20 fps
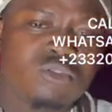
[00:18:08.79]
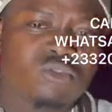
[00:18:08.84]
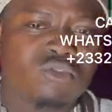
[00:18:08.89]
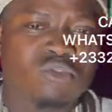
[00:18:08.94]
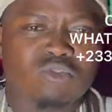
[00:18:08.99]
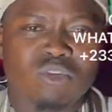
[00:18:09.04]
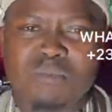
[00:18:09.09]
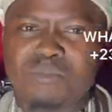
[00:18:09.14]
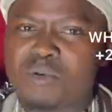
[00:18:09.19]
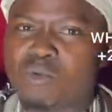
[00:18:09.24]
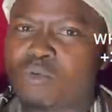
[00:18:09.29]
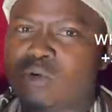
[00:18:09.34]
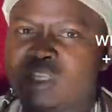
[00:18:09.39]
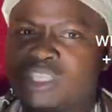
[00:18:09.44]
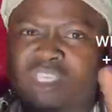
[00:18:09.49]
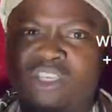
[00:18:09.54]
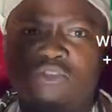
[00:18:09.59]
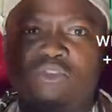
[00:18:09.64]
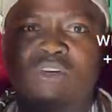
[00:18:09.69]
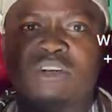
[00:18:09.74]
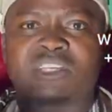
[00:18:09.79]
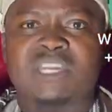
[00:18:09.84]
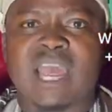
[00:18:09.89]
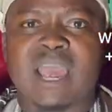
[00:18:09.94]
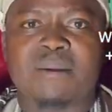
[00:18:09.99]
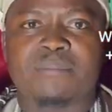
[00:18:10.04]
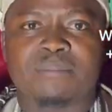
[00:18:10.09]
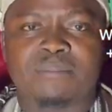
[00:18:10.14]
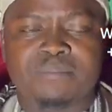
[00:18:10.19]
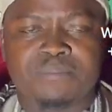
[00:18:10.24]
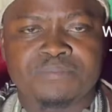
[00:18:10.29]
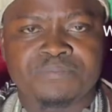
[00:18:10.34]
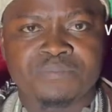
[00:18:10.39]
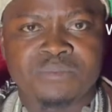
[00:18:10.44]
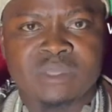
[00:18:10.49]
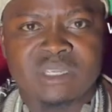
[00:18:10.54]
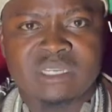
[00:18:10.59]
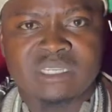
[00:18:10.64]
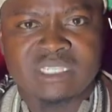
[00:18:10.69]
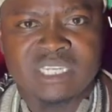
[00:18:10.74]
So don't be wasting your time.
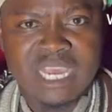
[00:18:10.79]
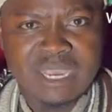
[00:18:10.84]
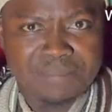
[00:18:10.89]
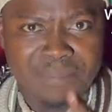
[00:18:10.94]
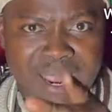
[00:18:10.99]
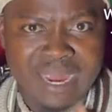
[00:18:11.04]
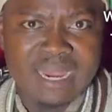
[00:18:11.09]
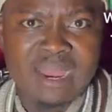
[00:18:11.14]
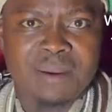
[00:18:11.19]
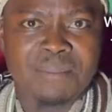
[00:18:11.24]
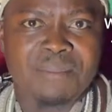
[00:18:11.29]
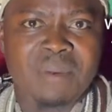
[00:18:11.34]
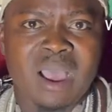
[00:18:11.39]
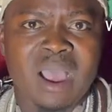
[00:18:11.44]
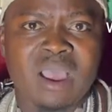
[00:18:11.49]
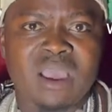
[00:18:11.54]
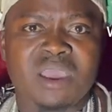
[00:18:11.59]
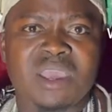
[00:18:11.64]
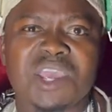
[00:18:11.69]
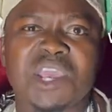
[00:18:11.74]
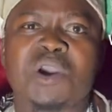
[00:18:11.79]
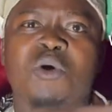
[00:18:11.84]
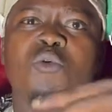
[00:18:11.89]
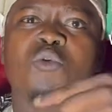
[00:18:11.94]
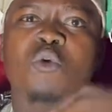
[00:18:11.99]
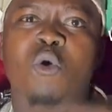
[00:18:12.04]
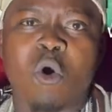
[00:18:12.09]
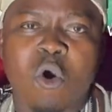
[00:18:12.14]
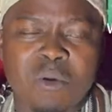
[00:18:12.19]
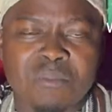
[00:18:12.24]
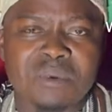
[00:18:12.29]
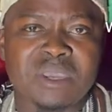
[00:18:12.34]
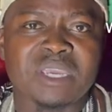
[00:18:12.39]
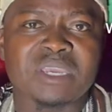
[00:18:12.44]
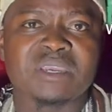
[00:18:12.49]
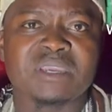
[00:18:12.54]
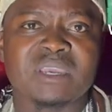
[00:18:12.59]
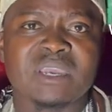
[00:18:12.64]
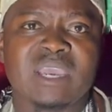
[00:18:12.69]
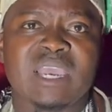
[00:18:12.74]
Take my number and call
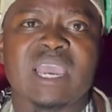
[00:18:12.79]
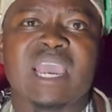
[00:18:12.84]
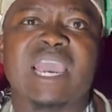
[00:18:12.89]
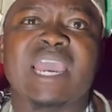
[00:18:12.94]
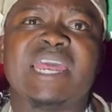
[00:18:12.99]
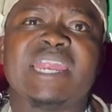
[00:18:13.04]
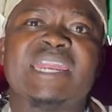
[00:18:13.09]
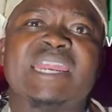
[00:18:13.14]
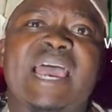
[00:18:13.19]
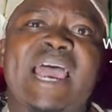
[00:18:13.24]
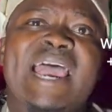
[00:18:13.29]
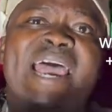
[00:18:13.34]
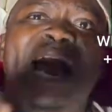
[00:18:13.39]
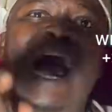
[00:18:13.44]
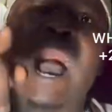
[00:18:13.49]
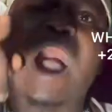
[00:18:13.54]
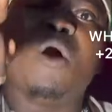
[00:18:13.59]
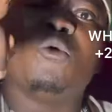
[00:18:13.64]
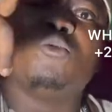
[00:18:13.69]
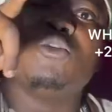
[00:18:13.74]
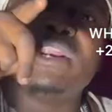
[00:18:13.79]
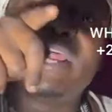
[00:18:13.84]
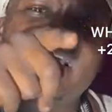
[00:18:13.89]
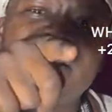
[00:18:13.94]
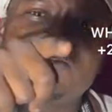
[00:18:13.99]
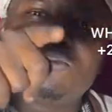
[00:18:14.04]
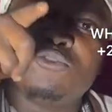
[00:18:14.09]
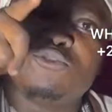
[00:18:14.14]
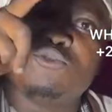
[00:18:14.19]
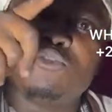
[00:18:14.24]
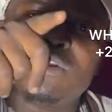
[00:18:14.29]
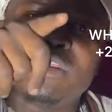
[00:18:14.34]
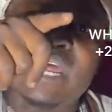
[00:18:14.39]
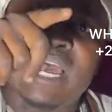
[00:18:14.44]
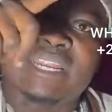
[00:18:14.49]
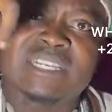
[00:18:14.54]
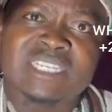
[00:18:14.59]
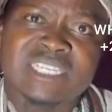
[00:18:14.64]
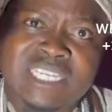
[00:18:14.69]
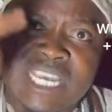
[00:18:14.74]
me. And I will let you know
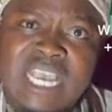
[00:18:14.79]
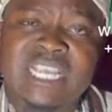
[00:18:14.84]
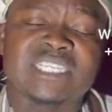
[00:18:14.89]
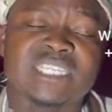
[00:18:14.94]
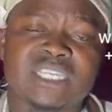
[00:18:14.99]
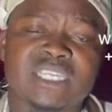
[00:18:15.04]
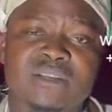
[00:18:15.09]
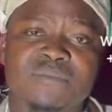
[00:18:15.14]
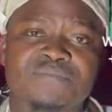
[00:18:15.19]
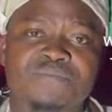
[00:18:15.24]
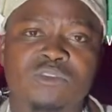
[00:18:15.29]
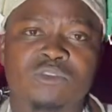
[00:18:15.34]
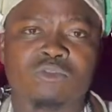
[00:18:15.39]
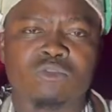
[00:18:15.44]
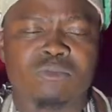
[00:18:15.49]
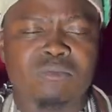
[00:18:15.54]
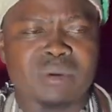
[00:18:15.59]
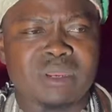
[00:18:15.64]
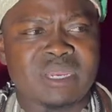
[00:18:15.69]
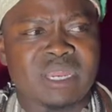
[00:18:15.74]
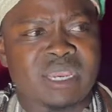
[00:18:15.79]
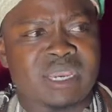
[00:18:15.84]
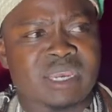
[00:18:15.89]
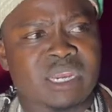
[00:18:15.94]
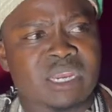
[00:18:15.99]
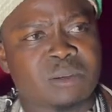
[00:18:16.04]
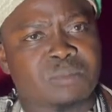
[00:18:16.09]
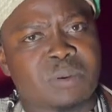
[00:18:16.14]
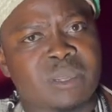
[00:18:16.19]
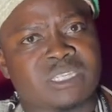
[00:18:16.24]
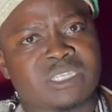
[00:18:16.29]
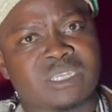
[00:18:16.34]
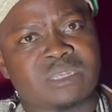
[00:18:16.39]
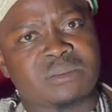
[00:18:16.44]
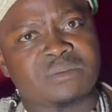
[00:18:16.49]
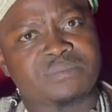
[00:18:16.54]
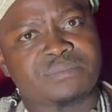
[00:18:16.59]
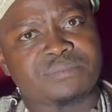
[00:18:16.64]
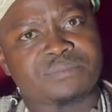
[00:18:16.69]
that, yes, meet the great person.